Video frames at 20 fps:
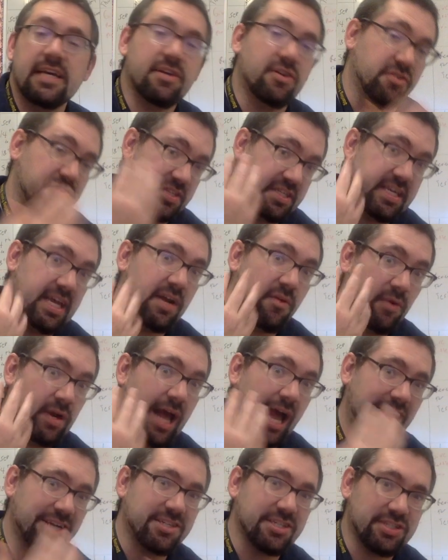Your skin would
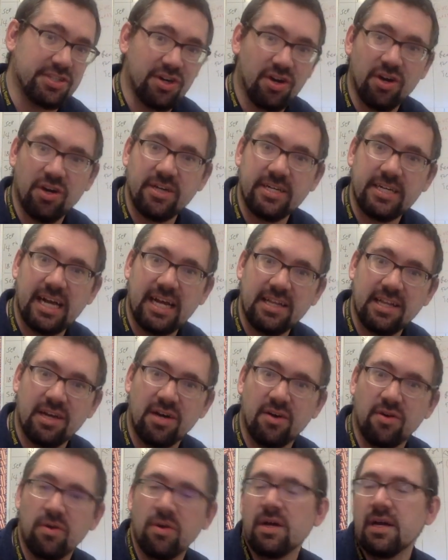actually turn
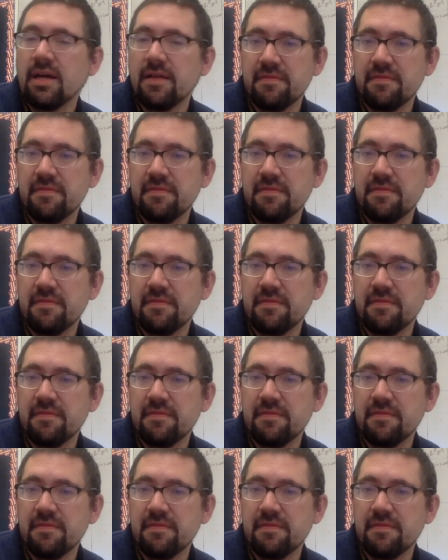yellow.